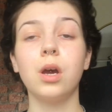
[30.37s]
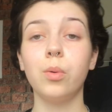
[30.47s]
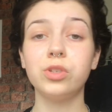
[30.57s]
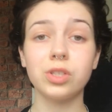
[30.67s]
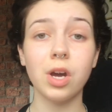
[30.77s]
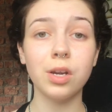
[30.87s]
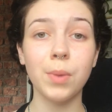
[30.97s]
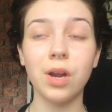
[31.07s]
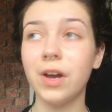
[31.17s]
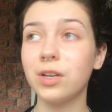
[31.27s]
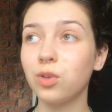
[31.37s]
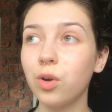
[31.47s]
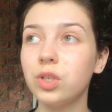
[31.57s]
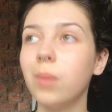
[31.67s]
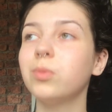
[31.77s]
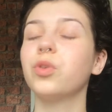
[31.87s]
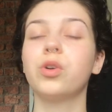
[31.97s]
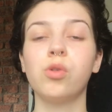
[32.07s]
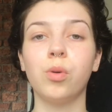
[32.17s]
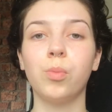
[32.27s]
which has kind of meant I've had no time to
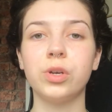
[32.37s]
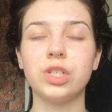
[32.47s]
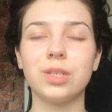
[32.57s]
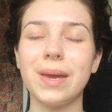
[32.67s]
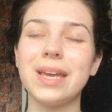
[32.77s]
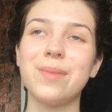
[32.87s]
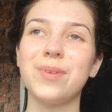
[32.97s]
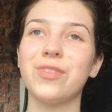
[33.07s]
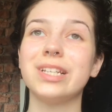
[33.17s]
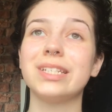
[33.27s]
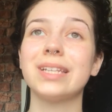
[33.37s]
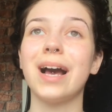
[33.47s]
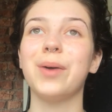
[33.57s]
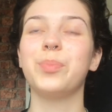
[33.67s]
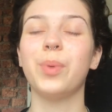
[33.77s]
record, which is making me really sad,